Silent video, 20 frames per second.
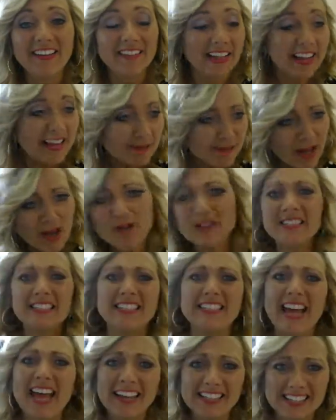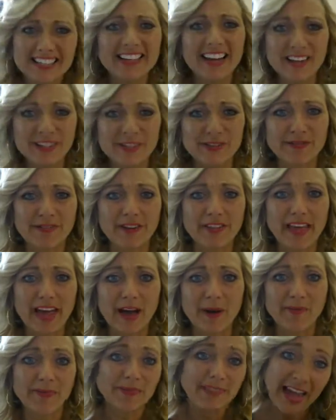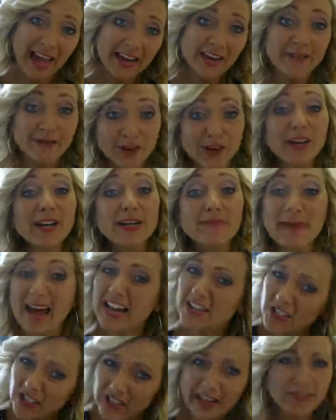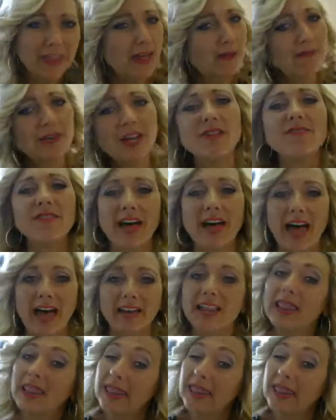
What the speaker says: Let them know it's a tax deduction for them. And if you're going to match, let them know that.